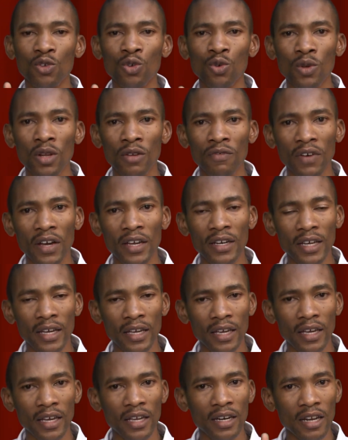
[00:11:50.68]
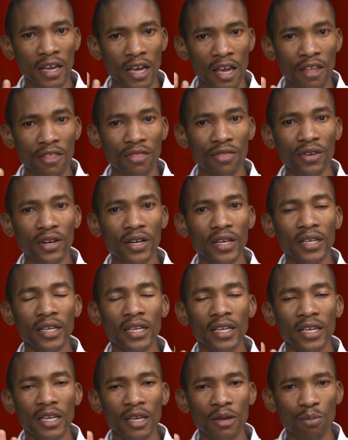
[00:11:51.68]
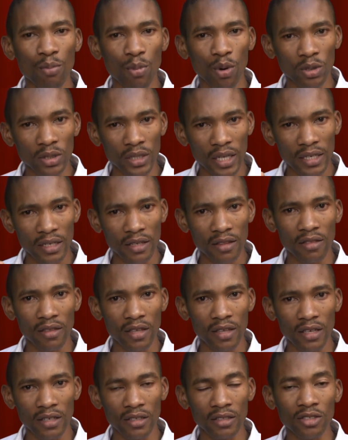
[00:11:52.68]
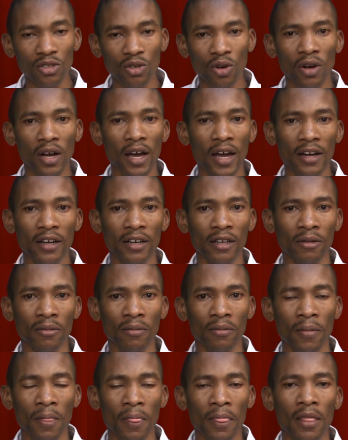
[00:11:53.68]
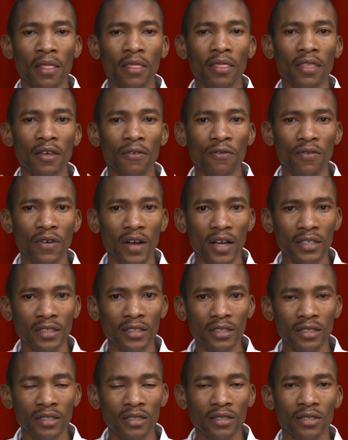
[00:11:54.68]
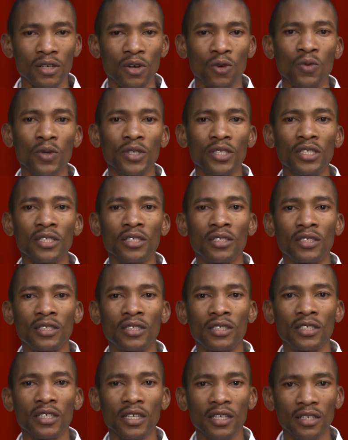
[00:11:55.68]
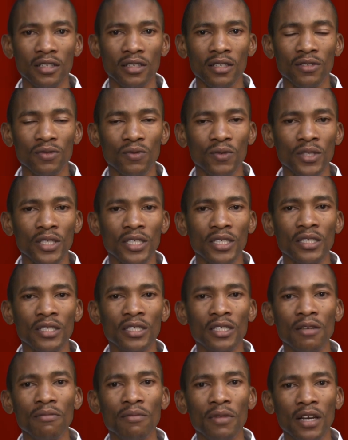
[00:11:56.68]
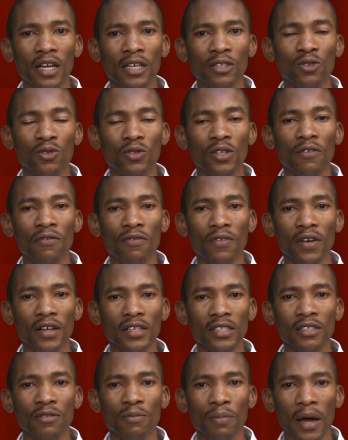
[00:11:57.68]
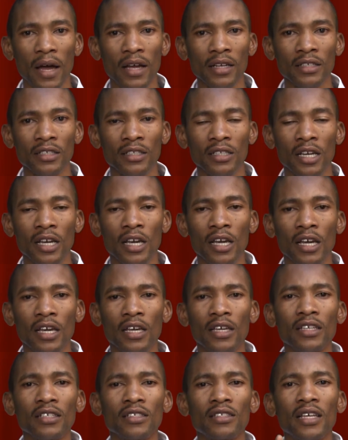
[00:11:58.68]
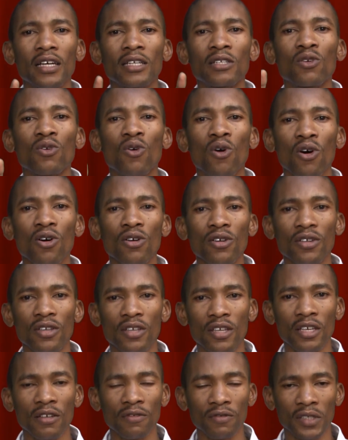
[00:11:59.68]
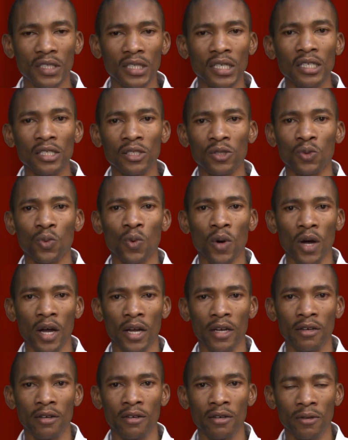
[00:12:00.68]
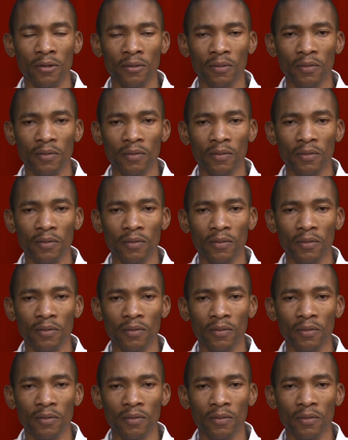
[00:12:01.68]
you will find again three important things occurring. The first, which is similar to the first part, is that God gives his word.